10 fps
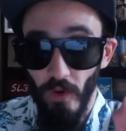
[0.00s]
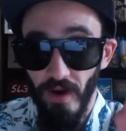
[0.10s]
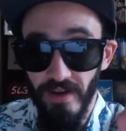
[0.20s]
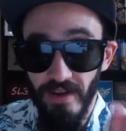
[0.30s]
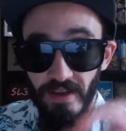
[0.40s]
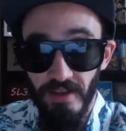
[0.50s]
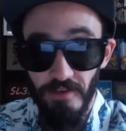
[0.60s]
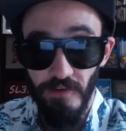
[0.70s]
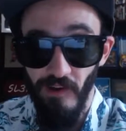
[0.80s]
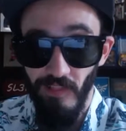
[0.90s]
1.
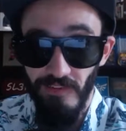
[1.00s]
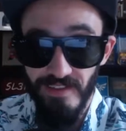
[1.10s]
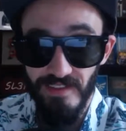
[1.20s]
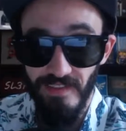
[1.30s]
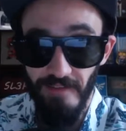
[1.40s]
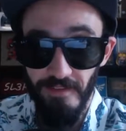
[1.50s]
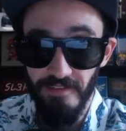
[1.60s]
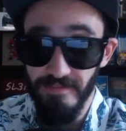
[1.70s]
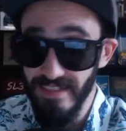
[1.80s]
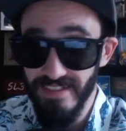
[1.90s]
Your tolerance level
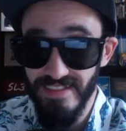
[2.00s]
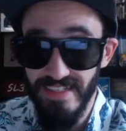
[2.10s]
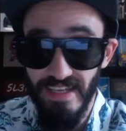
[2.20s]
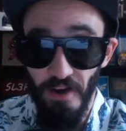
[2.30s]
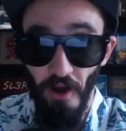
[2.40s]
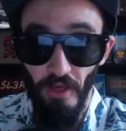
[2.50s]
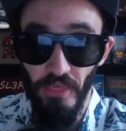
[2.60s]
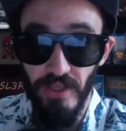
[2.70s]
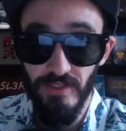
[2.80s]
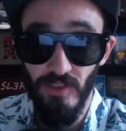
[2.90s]
of Disney and all
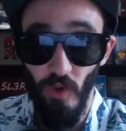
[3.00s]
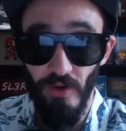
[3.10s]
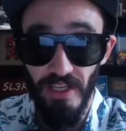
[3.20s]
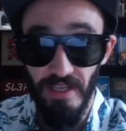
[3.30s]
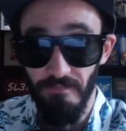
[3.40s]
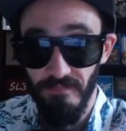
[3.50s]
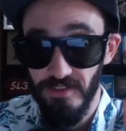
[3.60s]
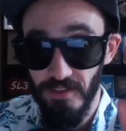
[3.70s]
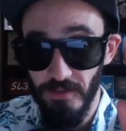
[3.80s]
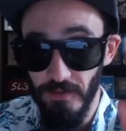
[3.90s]
things corny.
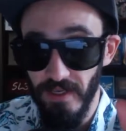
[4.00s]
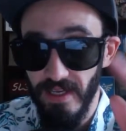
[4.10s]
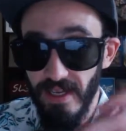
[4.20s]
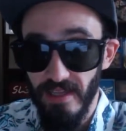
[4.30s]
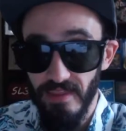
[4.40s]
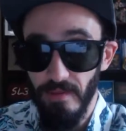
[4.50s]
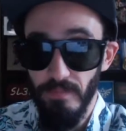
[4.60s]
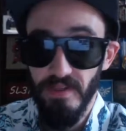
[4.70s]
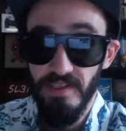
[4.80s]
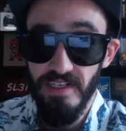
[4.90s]
2. The
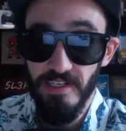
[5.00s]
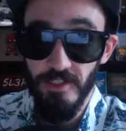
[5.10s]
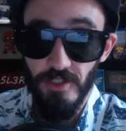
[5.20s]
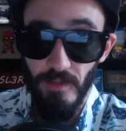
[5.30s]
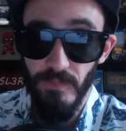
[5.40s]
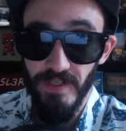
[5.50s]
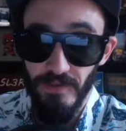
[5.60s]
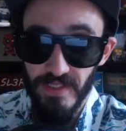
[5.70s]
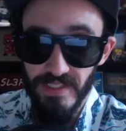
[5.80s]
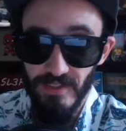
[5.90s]
ability to jump
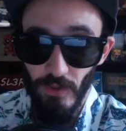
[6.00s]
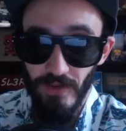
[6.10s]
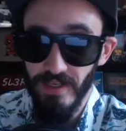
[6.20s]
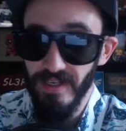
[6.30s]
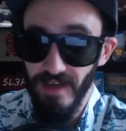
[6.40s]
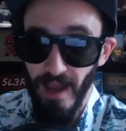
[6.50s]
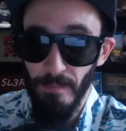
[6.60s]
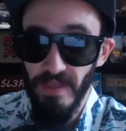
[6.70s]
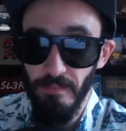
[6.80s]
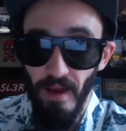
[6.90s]
into a story and
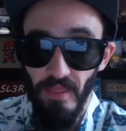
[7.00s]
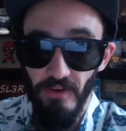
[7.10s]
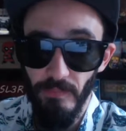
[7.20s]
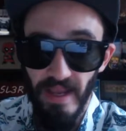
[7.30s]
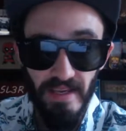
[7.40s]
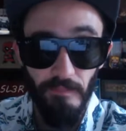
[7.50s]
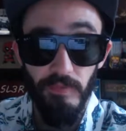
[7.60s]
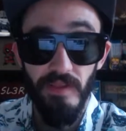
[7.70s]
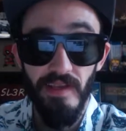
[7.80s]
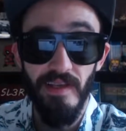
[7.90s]
not be bothered by
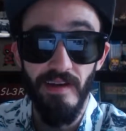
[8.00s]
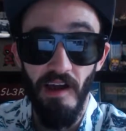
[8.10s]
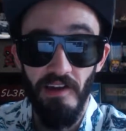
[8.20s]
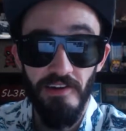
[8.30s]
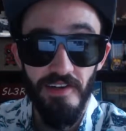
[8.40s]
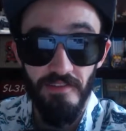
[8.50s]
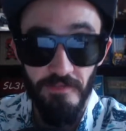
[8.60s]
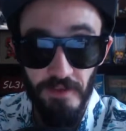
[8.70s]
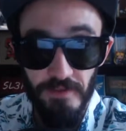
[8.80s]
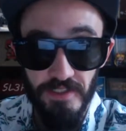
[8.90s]
complete and utter
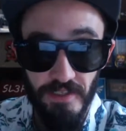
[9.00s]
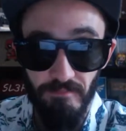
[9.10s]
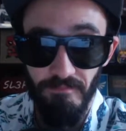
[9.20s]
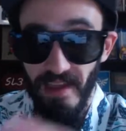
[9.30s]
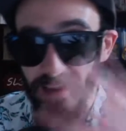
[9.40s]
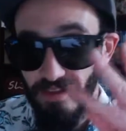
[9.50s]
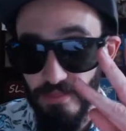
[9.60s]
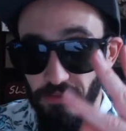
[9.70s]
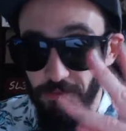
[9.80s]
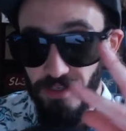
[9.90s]
confusion.
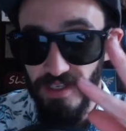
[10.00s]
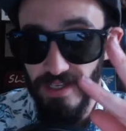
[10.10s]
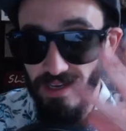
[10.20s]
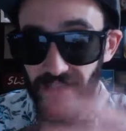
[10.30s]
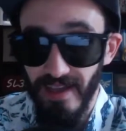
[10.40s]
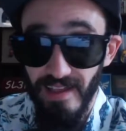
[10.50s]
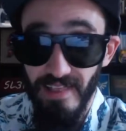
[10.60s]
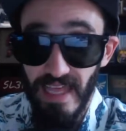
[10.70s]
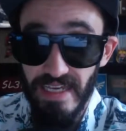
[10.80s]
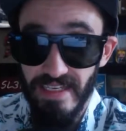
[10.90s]
And 3.
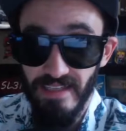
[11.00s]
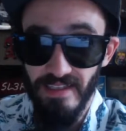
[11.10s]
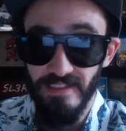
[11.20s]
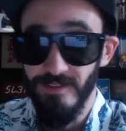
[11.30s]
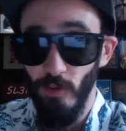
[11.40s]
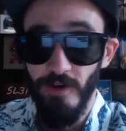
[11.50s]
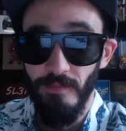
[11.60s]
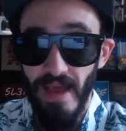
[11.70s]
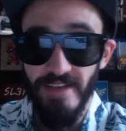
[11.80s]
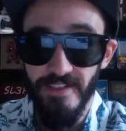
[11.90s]
Liking the
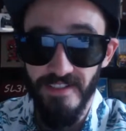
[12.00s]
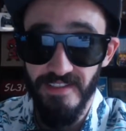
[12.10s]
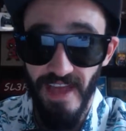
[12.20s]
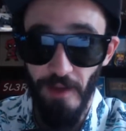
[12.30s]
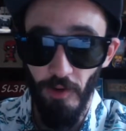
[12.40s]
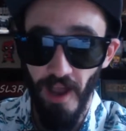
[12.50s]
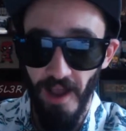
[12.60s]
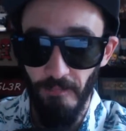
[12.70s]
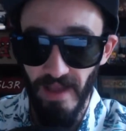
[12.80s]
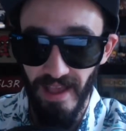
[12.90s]
sword magic style
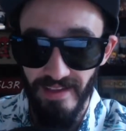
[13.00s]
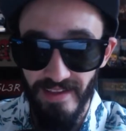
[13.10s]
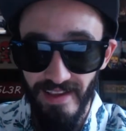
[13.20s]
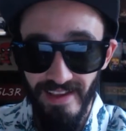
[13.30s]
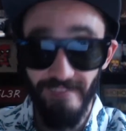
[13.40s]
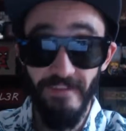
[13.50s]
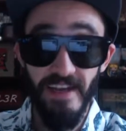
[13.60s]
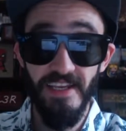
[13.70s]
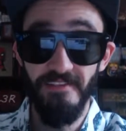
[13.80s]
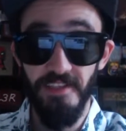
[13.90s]
combat. If
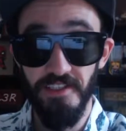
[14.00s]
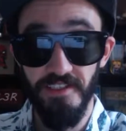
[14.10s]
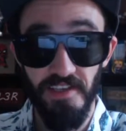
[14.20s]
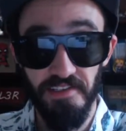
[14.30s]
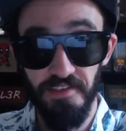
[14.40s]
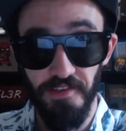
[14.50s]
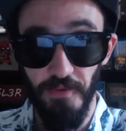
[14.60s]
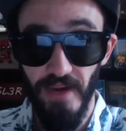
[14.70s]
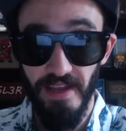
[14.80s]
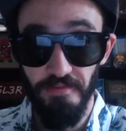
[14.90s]
any of these things is
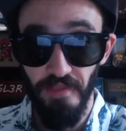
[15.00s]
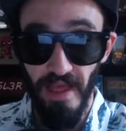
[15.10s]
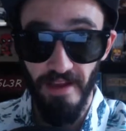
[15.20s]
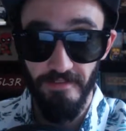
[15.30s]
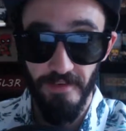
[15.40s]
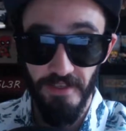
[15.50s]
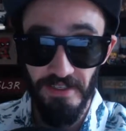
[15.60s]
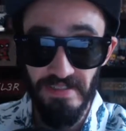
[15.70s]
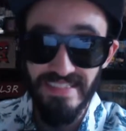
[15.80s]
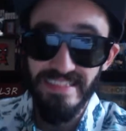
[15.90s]
a red flag for
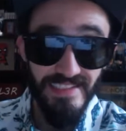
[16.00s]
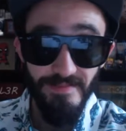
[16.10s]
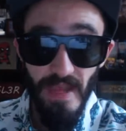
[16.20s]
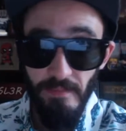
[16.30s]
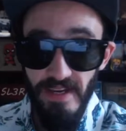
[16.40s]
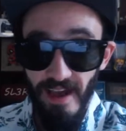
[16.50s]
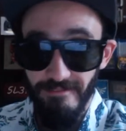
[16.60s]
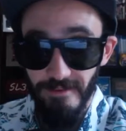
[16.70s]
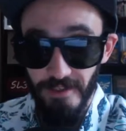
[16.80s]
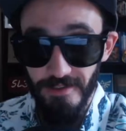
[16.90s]
you, it's maybe
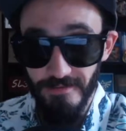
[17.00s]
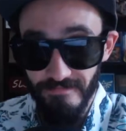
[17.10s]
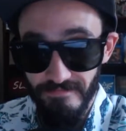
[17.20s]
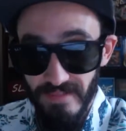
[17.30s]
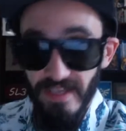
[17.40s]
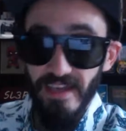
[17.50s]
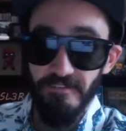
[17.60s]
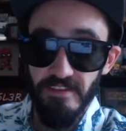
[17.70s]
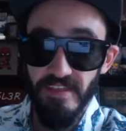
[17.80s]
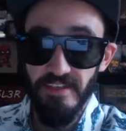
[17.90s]
not for you.
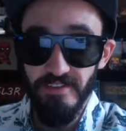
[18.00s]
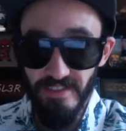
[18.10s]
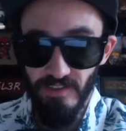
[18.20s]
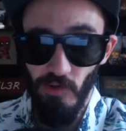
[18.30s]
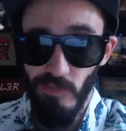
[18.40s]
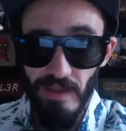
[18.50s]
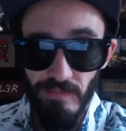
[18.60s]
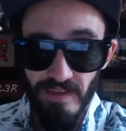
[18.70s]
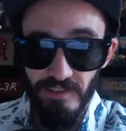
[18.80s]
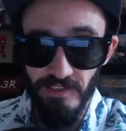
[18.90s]
If you think you still may
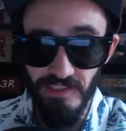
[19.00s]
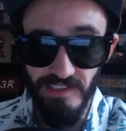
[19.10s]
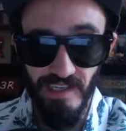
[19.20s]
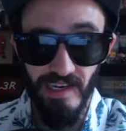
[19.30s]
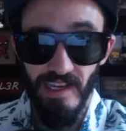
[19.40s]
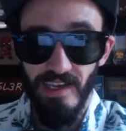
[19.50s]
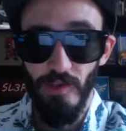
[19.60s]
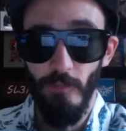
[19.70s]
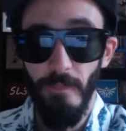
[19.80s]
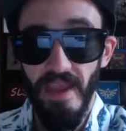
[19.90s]
be interested,
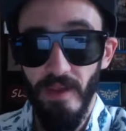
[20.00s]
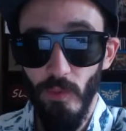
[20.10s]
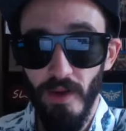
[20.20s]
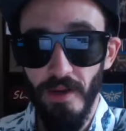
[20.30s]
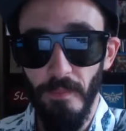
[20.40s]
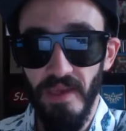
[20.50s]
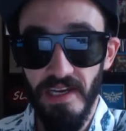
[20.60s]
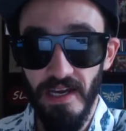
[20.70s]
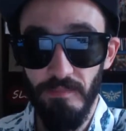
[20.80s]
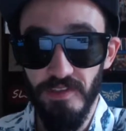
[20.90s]
you may want to
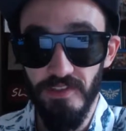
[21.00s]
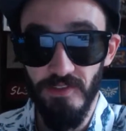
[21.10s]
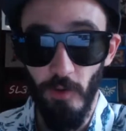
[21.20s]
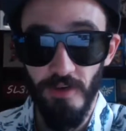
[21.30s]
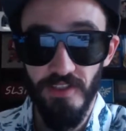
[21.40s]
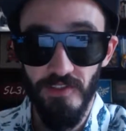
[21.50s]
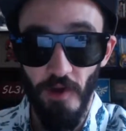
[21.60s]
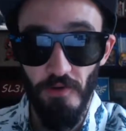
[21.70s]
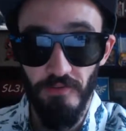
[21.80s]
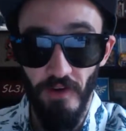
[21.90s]
pick up the story so